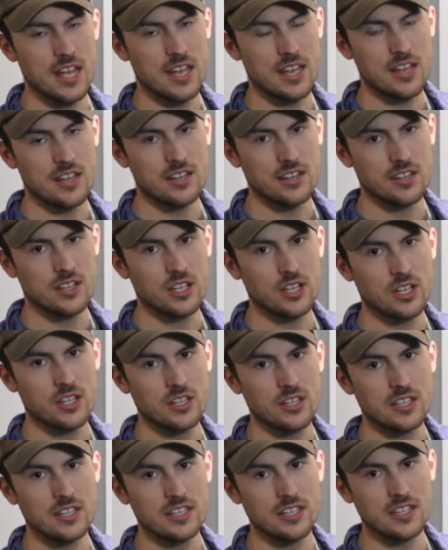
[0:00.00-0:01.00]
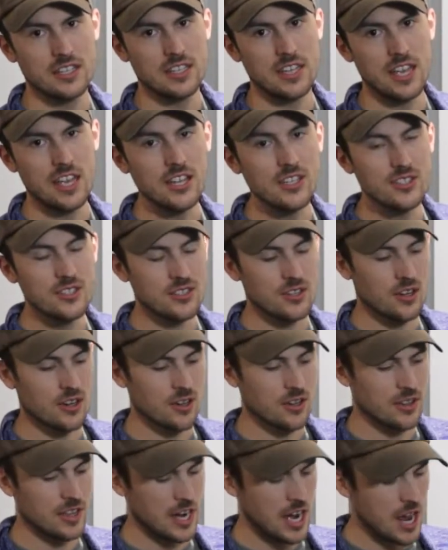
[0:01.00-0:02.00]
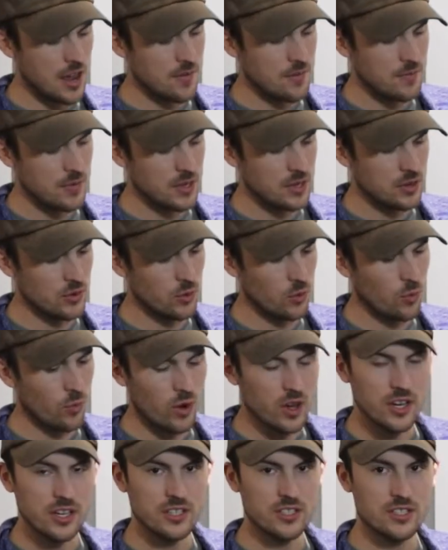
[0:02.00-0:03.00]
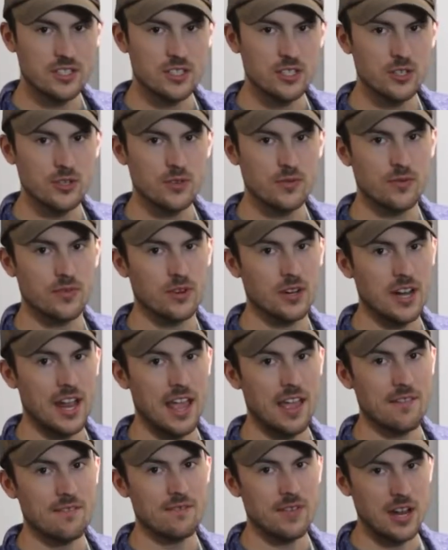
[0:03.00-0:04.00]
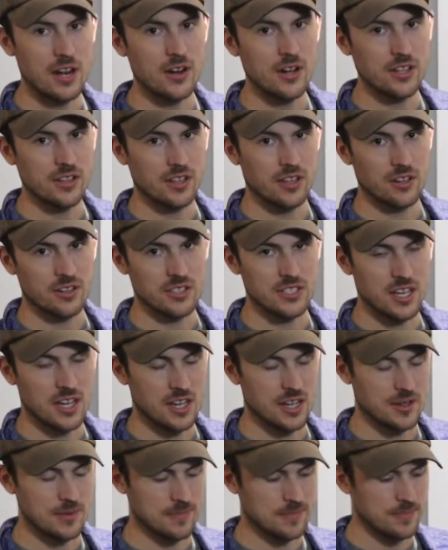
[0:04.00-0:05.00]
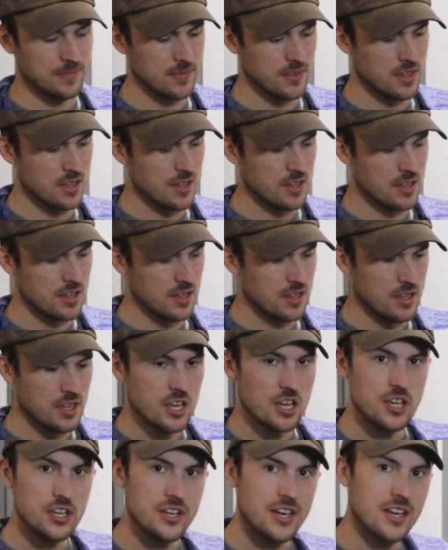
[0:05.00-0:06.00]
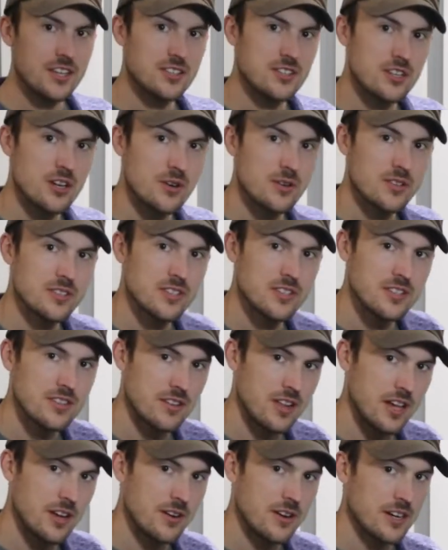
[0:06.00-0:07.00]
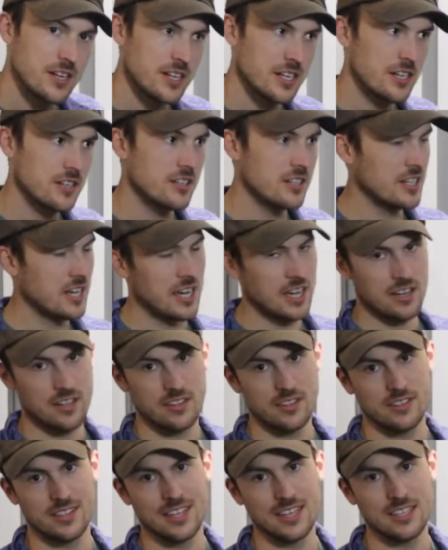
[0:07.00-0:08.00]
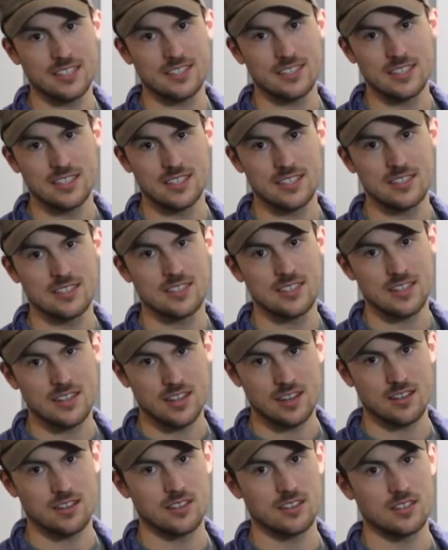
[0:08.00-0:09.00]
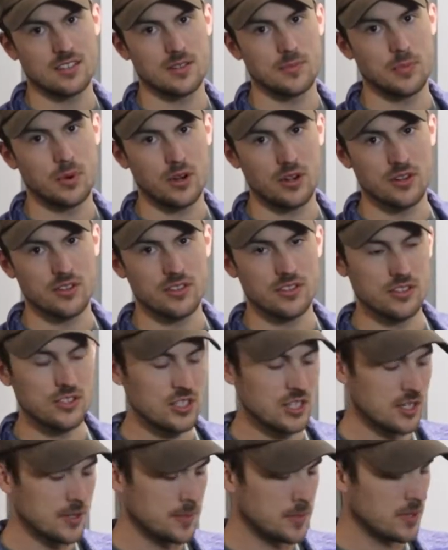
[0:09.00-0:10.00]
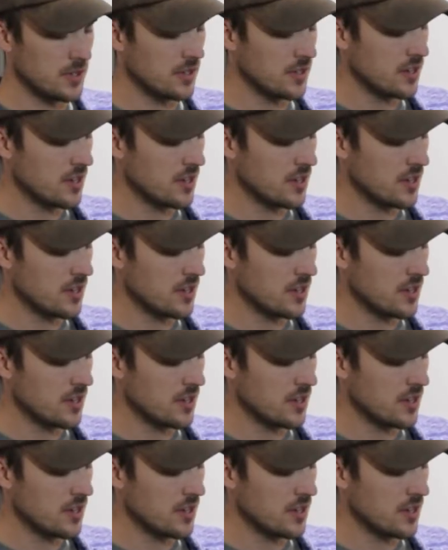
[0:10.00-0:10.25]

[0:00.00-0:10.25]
a install that I've been wanting to do for a very long time. You guys notice this light right here? Yeah, that is not part of the Jeep.